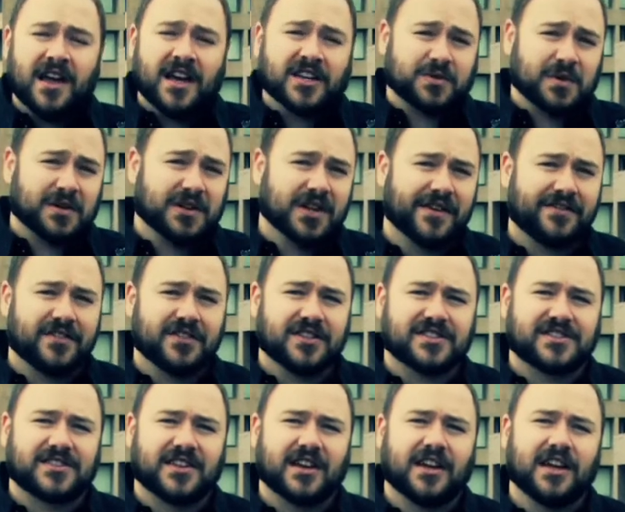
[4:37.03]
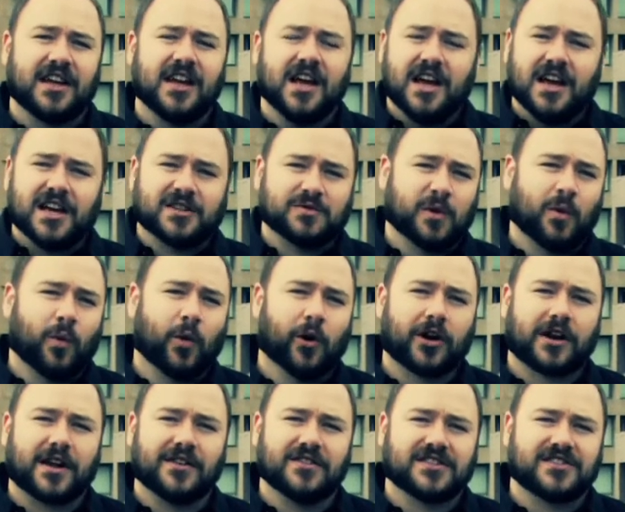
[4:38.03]
as we live in the city, as we
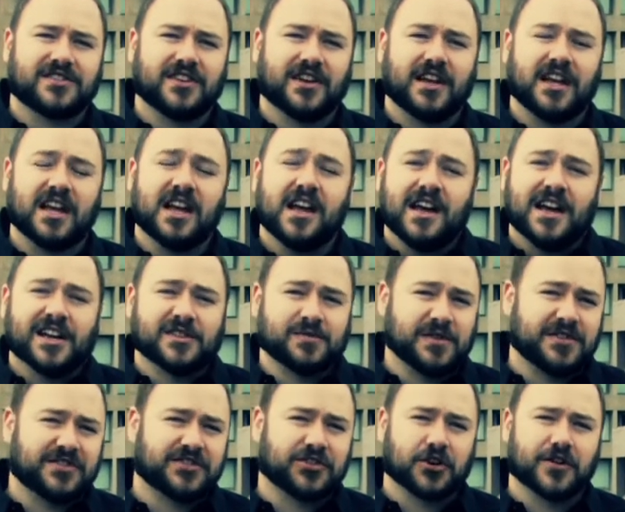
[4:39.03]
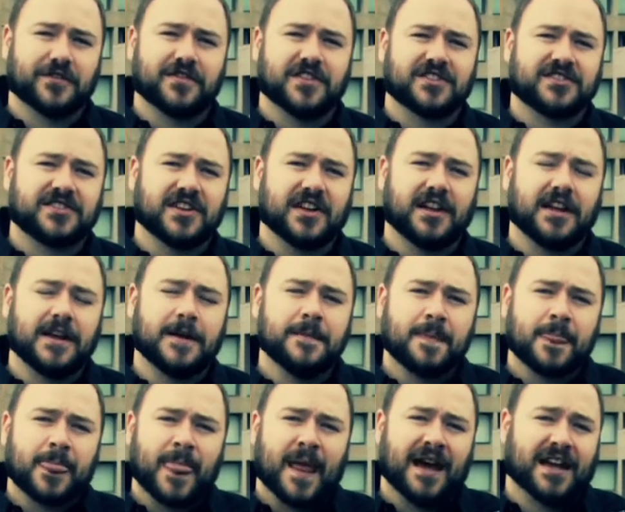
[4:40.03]
work in the city, as we serve the city,
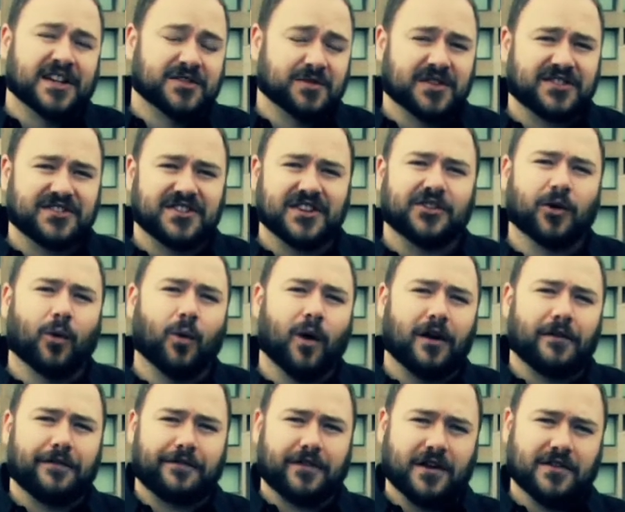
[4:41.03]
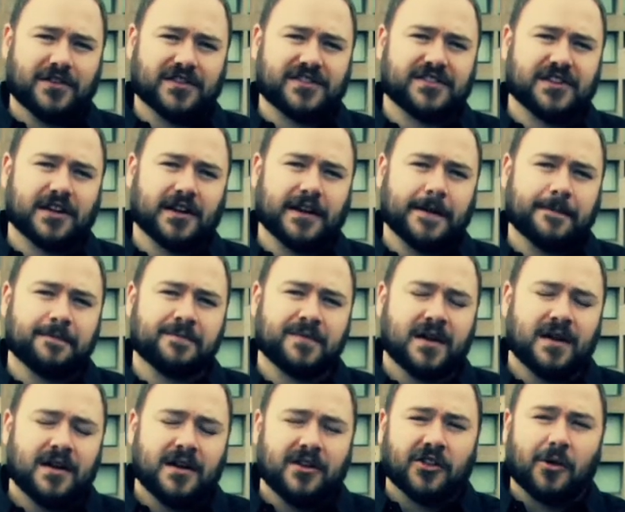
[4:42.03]
and as we seek the welfare of the city.
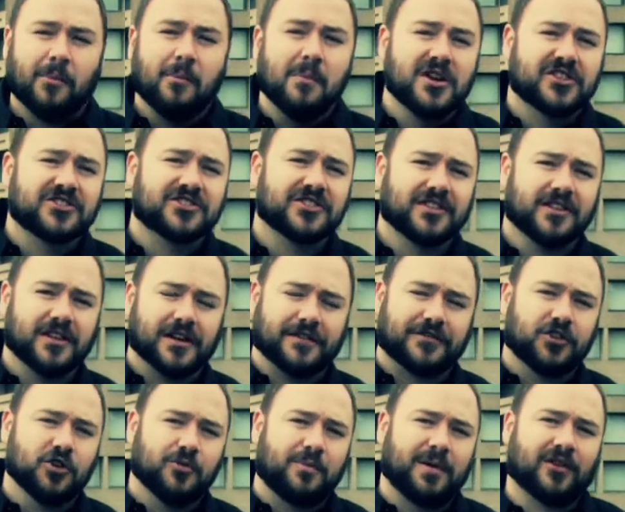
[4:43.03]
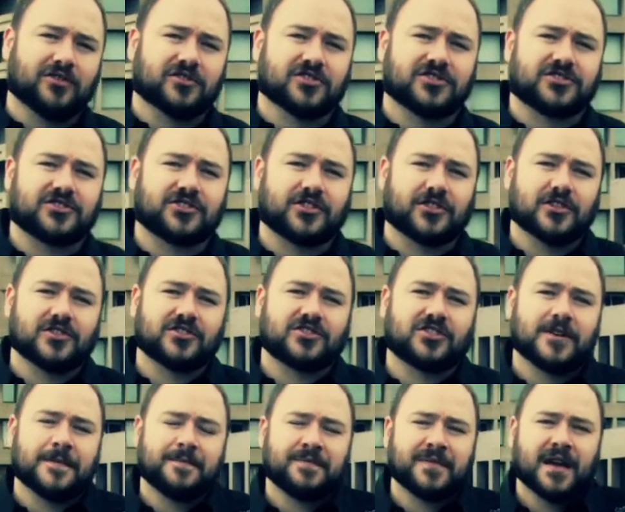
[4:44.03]
The mission of Two Pillars
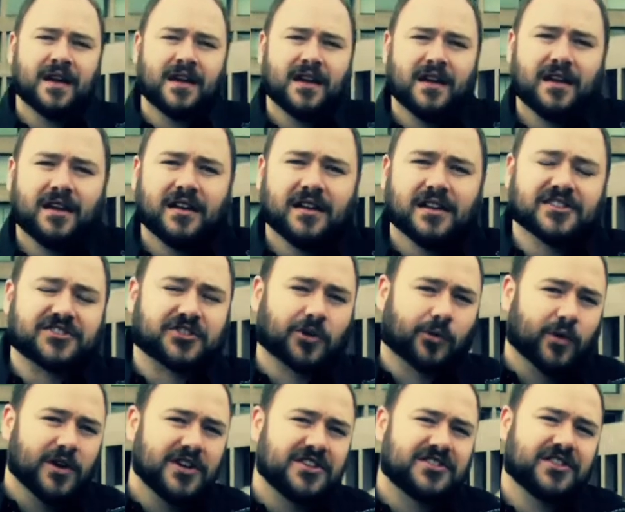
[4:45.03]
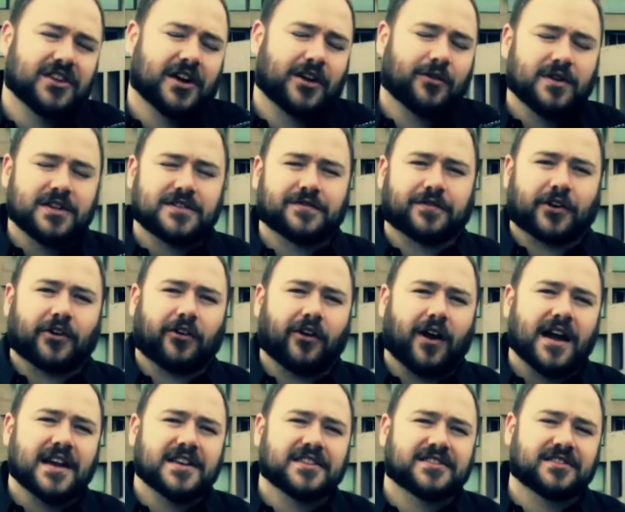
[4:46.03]
Church is to reach the unreached for
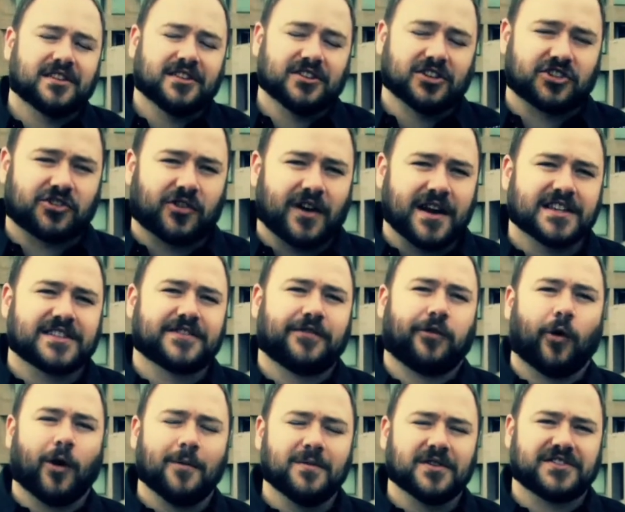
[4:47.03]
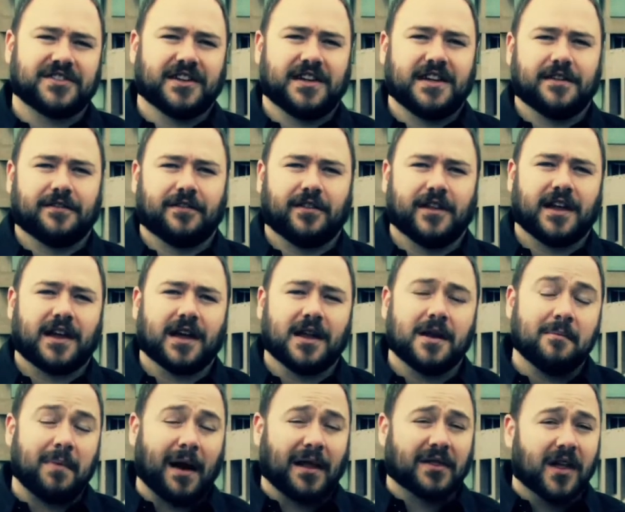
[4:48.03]
Christ, to transform the city of
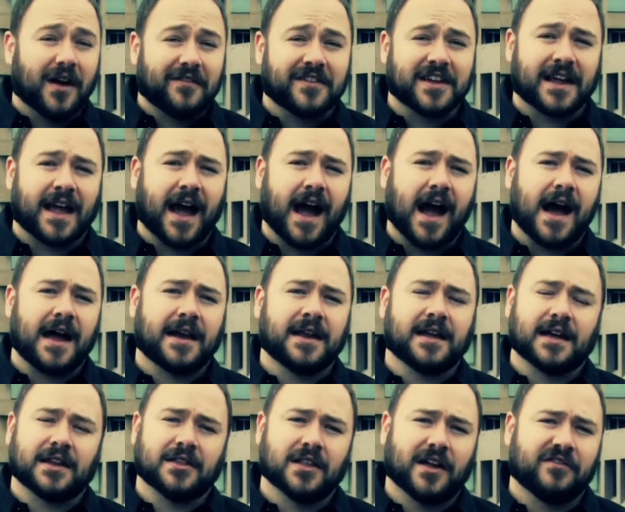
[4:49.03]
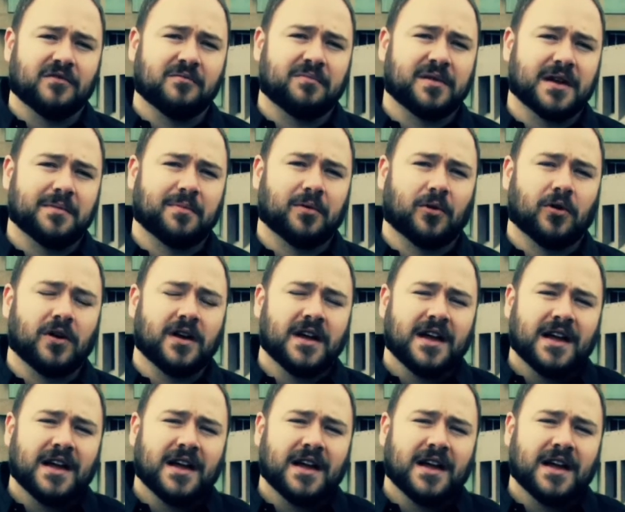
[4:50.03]
Lincoln by loving God and loving people.